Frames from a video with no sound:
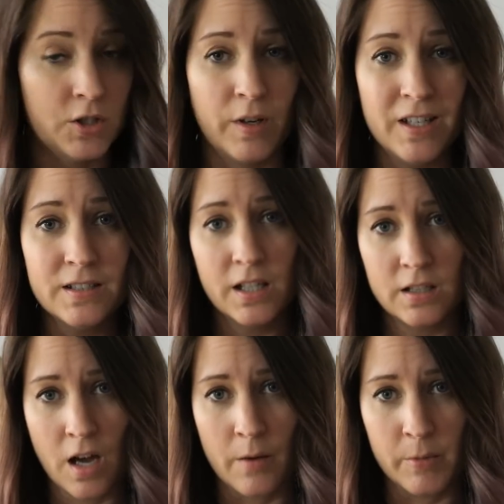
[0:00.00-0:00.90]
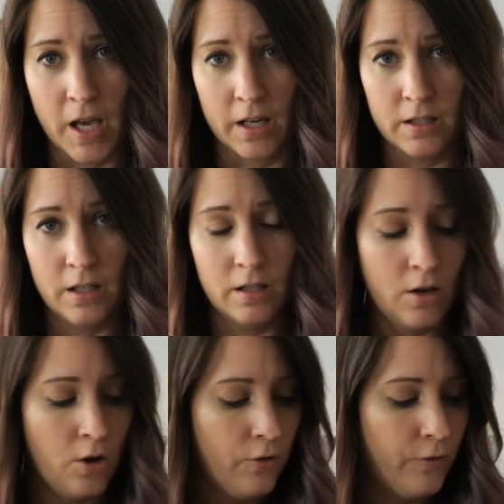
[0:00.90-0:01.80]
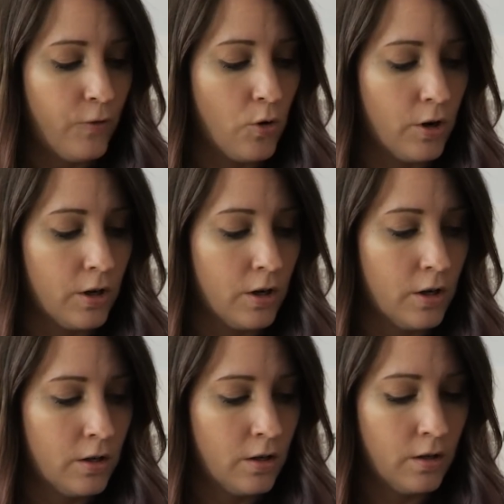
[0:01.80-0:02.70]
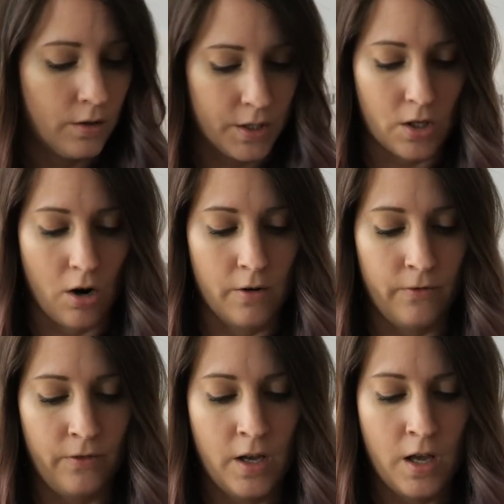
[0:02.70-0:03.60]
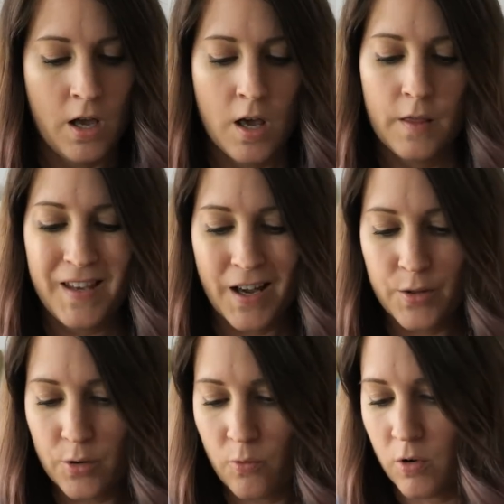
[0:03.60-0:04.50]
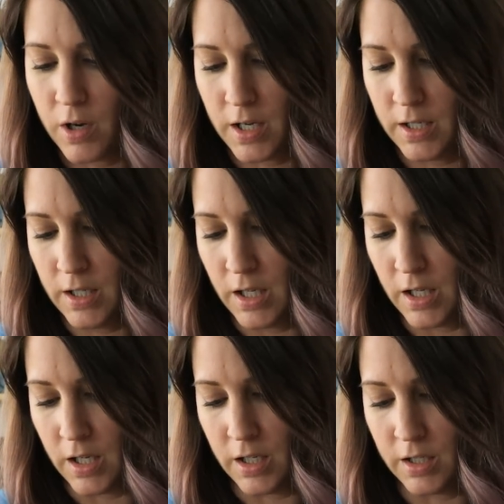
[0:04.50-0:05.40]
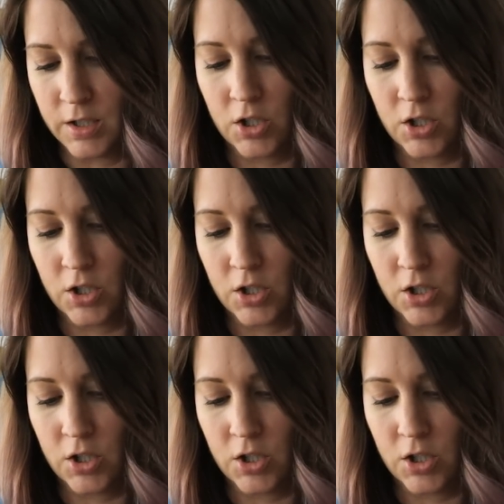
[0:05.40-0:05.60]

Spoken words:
So it is like a top candidate for the scarf. The other one is